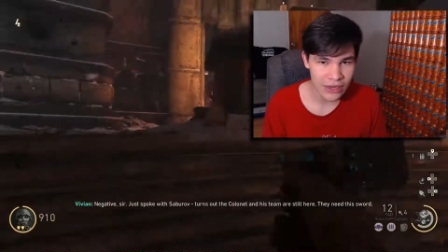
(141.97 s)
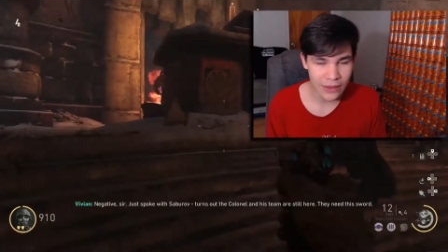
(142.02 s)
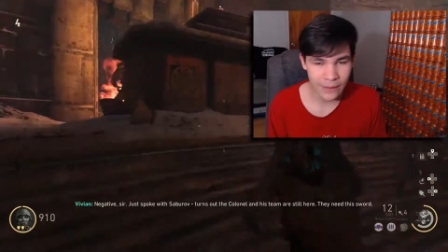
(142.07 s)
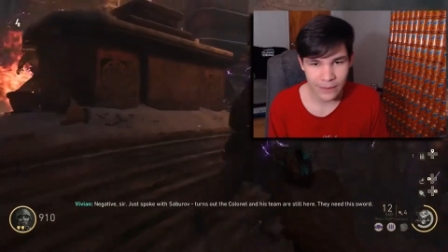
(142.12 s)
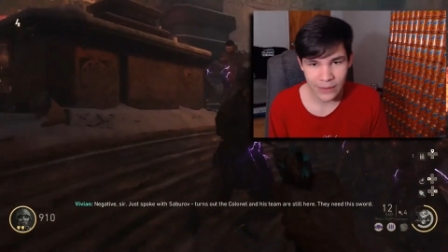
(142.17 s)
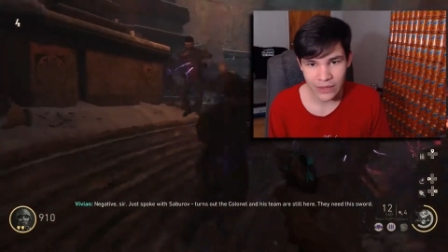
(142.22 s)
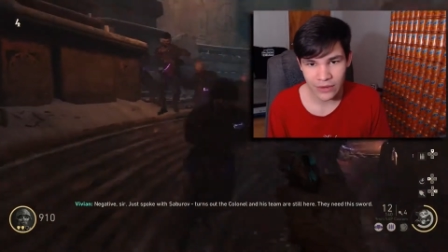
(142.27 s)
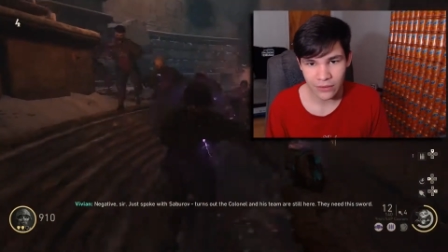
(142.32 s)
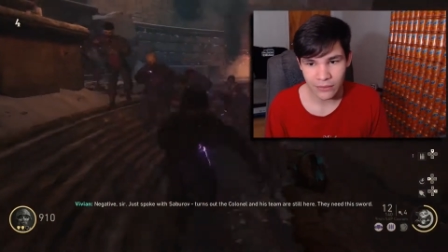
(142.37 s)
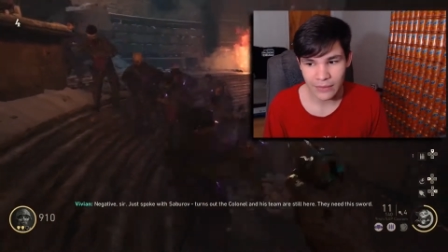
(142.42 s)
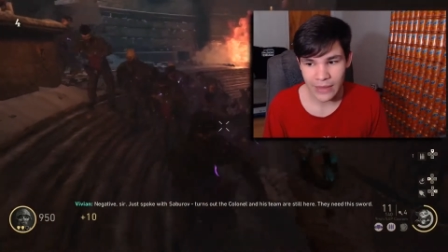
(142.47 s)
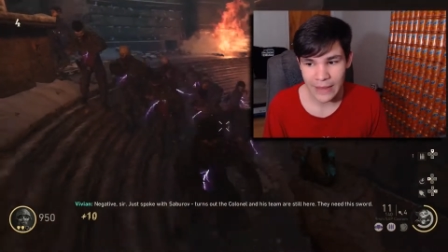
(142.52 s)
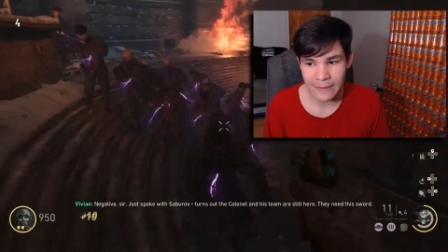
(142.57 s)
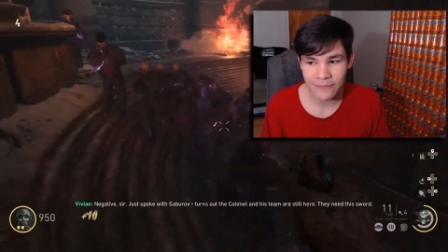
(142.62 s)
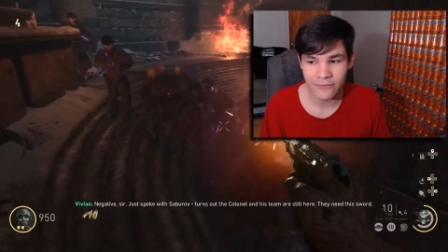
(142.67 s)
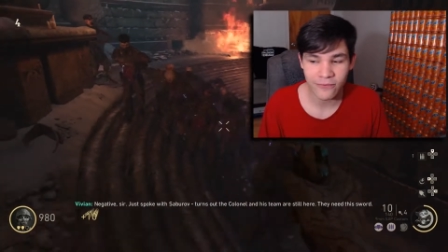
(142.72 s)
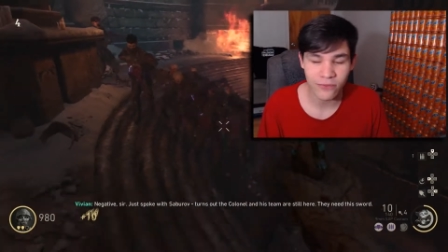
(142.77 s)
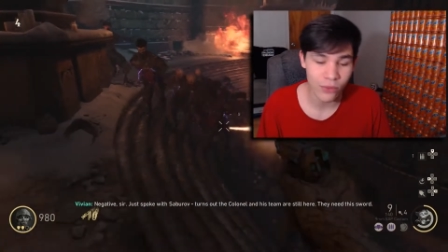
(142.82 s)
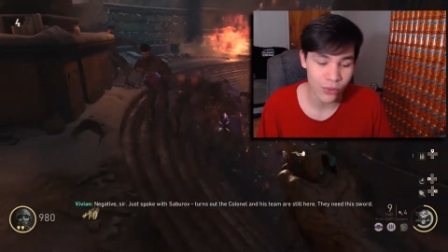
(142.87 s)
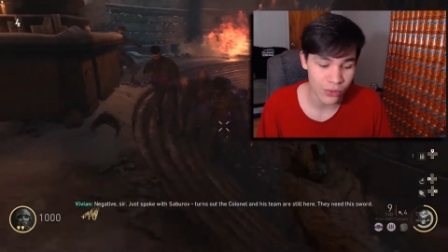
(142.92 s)
a bigger map
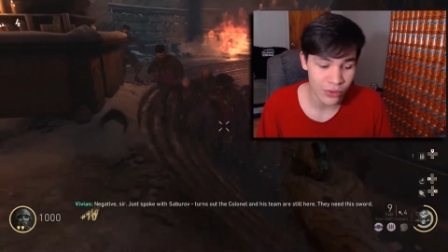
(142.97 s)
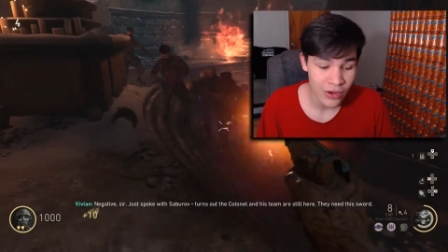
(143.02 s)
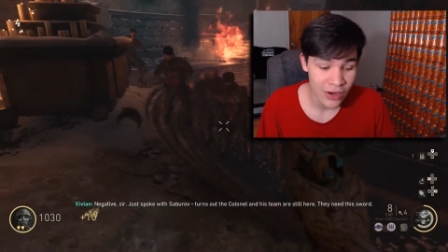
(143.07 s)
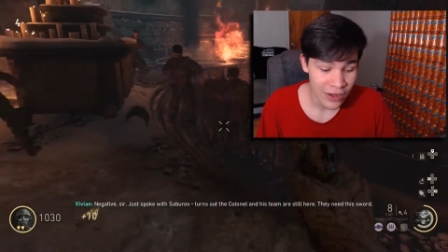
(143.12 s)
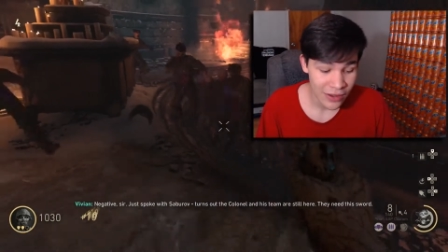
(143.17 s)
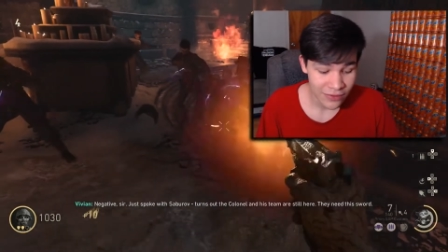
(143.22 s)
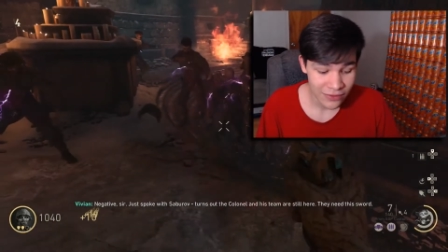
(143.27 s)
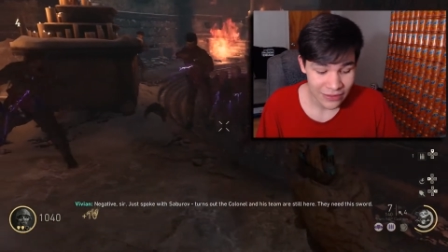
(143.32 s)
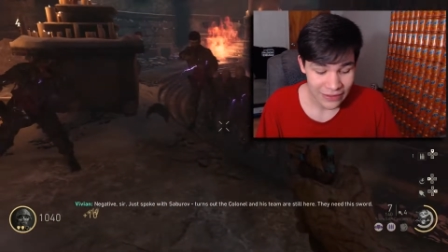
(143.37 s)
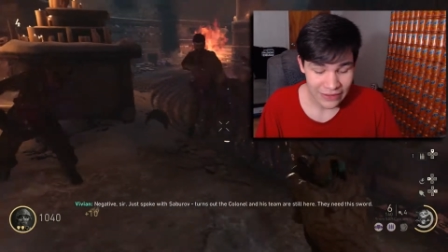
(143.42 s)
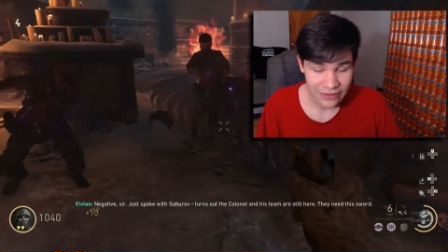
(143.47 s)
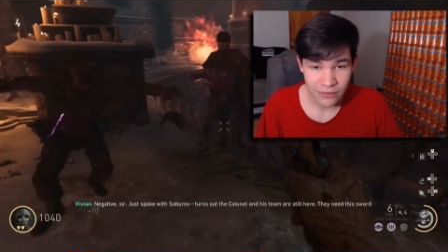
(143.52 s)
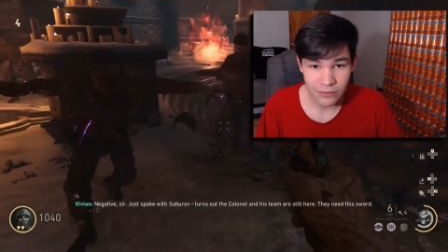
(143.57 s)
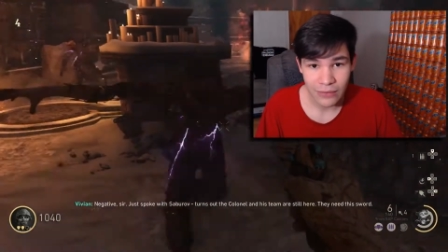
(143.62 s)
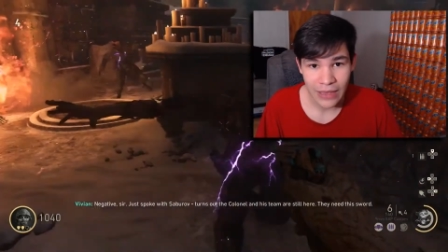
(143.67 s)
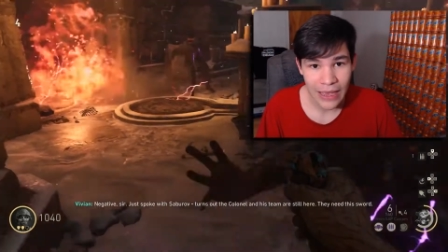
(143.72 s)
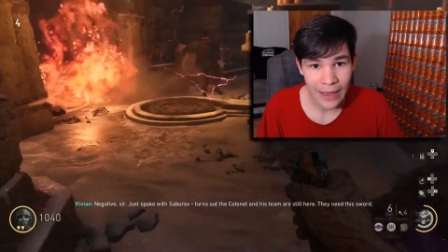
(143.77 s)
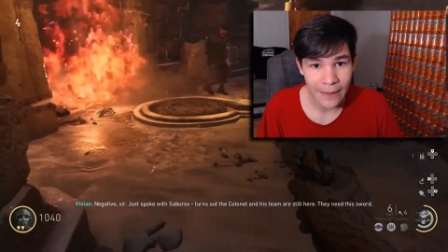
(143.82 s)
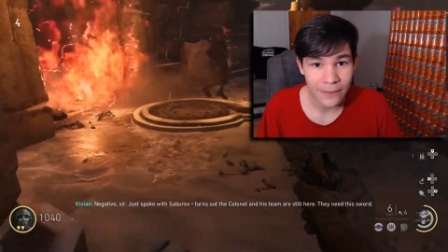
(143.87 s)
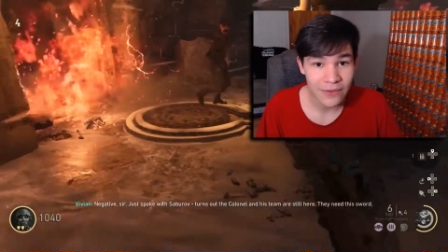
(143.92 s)
for this
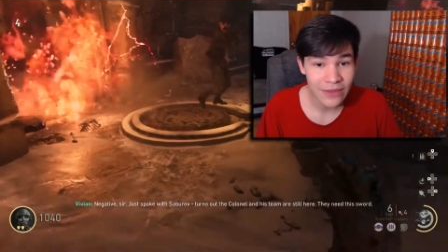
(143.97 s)
map.